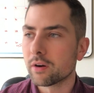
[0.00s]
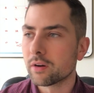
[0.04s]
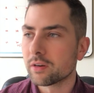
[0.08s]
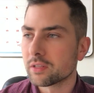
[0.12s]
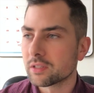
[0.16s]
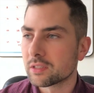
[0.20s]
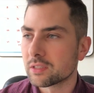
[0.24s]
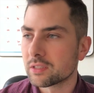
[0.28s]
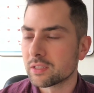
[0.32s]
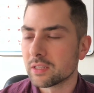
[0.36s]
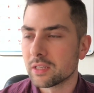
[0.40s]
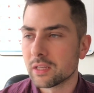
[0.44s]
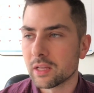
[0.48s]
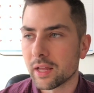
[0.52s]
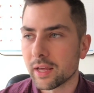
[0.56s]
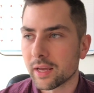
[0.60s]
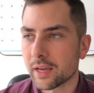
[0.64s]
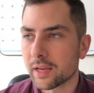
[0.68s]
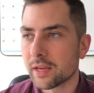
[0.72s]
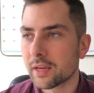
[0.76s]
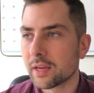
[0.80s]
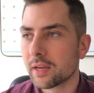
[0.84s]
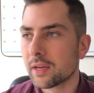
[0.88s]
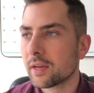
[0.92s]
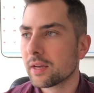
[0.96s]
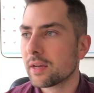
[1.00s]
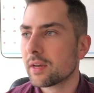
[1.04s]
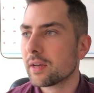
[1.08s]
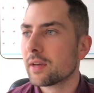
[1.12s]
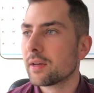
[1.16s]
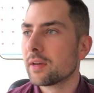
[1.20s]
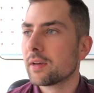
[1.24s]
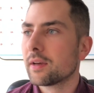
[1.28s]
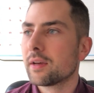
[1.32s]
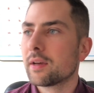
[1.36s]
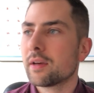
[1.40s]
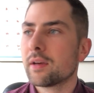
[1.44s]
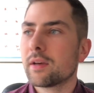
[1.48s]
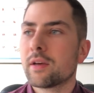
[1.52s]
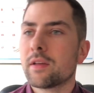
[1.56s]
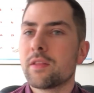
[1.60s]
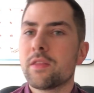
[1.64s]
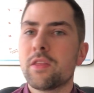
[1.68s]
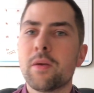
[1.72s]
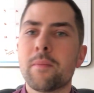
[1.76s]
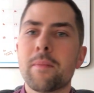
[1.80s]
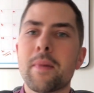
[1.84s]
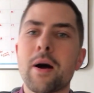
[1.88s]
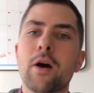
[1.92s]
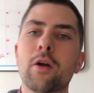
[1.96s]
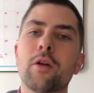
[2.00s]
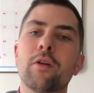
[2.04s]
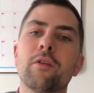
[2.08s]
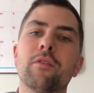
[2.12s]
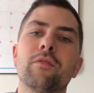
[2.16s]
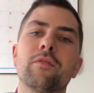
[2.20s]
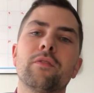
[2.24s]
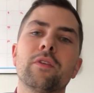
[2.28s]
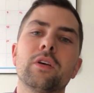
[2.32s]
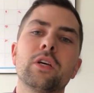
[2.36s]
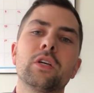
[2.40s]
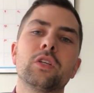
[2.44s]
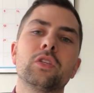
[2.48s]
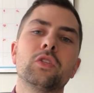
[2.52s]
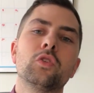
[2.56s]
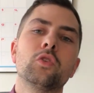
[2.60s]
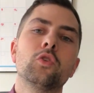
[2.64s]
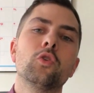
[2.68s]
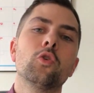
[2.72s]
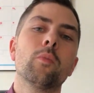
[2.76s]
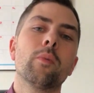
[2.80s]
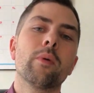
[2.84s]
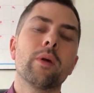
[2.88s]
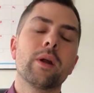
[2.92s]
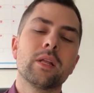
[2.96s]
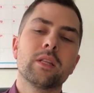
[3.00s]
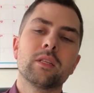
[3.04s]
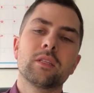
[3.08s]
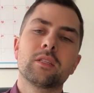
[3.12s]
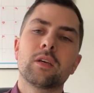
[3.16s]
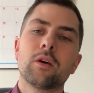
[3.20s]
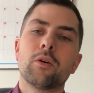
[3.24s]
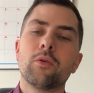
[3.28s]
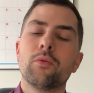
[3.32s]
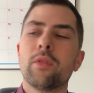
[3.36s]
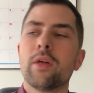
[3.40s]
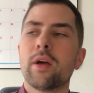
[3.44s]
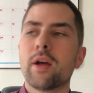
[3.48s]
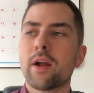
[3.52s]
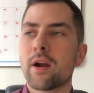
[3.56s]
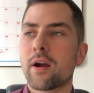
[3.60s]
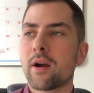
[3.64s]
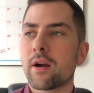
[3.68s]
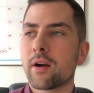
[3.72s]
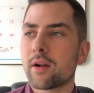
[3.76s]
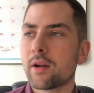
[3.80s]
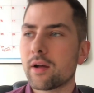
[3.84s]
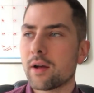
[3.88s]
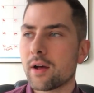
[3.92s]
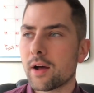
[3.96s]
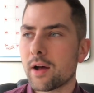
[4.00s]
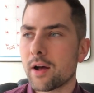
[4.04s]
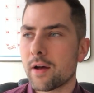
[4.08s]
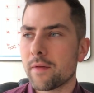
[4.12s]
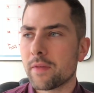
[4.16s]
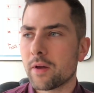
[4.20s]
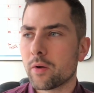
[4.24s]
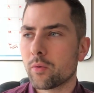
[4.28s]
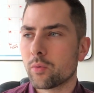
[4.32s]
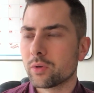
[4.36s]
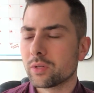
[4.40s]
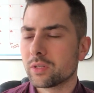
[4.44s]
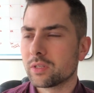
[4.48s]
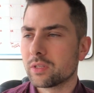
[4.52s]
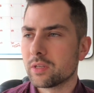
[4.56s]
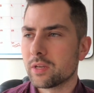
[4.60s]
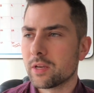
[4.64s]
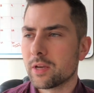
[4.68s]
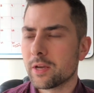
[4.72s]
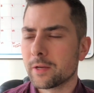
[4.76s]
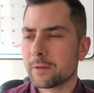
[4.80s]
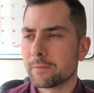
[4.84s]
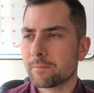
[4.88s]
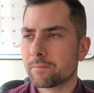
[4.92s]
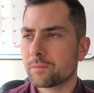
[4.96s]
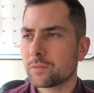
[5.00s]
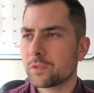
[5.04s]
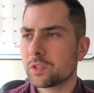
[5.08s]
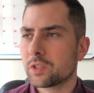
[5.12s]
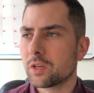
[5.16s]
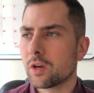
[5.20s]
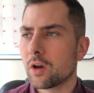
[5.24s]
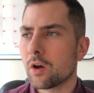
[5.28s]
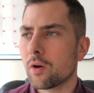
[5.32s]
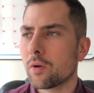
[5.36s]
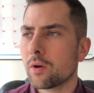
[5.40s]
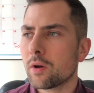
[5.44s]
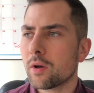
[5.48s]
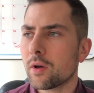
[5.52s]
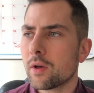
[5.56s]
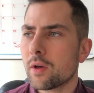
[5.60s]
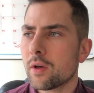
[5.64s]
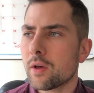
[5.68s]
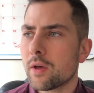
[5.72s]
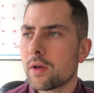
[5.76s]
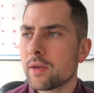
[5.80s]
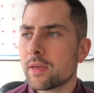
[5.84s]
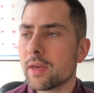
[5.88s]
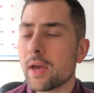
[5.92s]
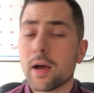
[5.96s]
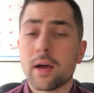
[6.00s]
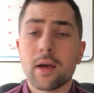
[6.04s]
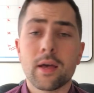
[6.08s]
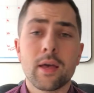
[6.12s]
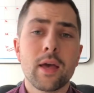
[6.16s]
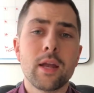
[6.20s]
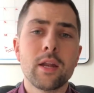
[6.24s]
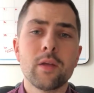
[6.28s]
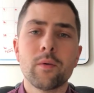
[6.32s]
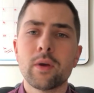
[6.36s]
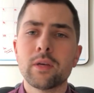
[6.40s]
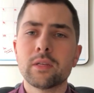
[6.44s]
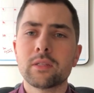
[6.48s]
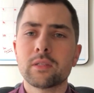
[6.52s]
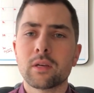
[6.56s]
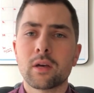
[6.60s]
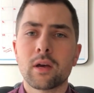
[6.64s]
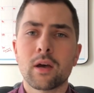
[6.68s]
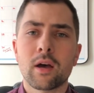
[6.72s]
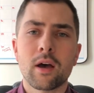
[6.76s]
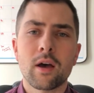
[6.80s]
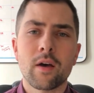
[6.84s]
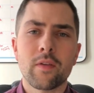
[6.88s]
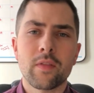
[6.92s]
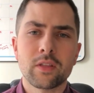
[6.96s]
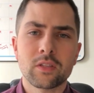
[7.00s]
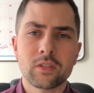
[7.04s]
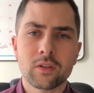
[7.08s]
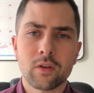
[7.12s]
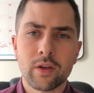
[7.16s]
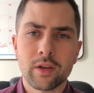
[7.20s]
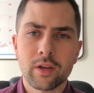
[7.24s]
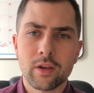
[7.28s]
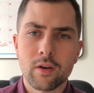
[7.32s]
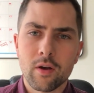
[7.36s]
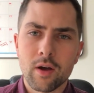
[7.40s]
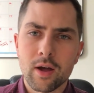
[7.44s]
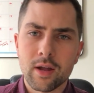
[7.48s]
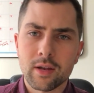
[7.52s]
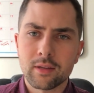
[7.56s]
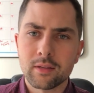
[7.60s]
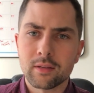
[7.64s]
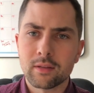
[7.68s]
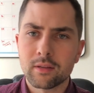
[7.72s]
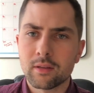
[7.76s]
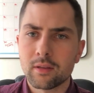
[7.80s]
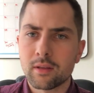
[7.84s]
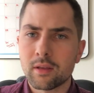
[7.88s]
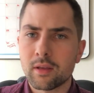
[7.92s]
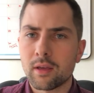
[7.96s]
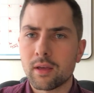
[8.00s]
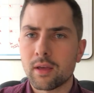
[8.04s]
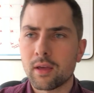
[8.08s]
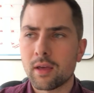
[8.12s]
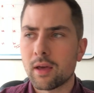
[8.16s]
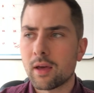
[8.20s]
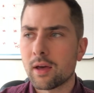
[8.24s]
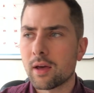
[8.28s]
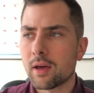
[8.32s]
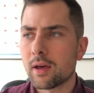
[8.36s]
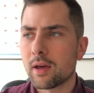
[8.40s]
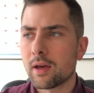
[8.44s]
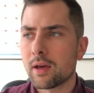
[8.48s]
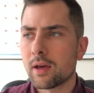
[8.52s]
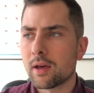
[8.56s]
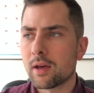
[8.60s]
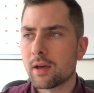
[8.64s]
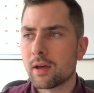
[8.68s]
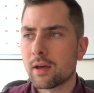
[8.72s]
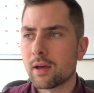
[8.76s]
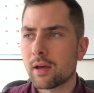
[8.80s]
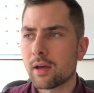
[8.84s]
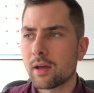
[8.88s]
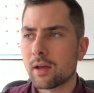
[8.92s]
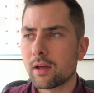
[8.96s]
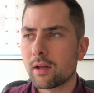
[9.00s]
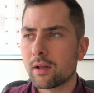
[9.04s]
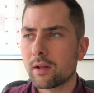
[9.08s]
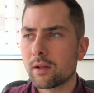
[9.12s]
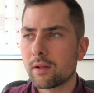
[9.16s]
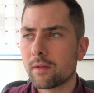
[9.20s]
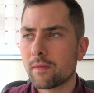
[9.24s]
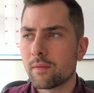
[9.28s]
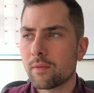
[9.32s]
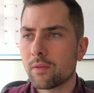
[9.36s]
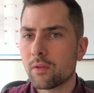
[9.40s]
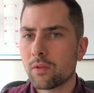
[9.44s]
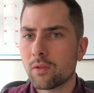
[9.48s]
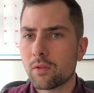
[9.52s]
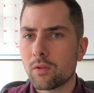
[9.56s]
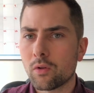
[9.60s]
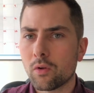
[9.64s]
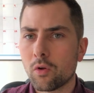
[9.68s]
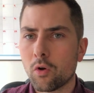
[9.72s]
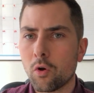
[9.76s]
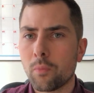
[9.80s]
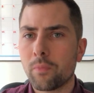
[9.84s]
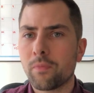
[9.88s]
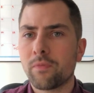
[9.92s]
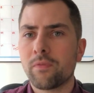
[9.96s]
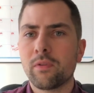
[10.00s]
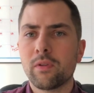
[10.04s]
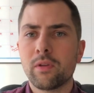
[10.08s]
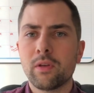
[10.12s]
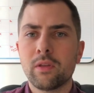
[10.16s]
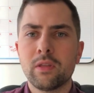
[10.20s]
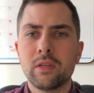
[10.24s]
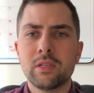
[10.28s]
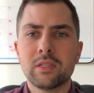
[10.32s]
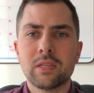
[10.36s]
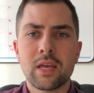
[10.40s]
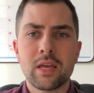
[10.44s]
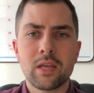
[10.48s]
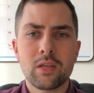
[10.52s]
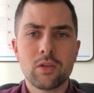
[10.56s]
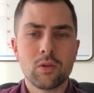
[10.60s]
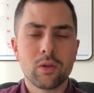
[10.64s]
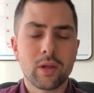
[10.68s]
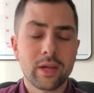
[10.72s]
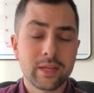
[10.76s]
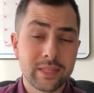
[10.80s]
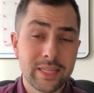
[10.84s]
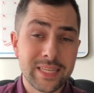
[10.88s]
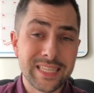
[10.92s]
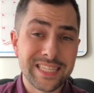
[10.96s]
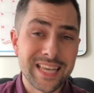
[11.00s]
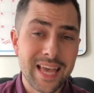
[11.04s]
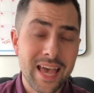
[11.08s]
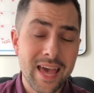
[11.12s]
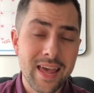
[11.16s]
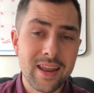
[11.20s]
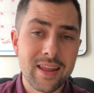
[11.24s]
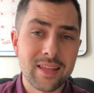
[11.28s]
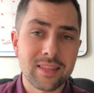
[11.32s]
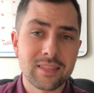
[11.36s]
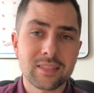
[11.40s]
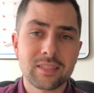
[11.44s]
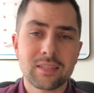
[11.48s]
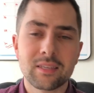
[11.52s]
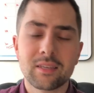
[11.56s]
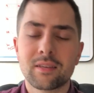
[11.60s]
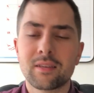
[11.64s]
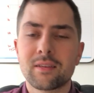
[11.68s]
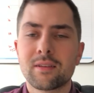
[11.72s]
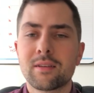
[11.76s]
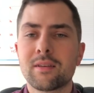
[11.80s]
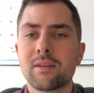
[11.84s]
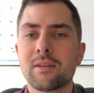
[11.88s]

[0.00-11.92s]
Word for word: and just see like the amount of exuberance out there uh, that we're seeing. So yeah. Anyways, uh, that's all I got. Uh, hopefully these you like these edits.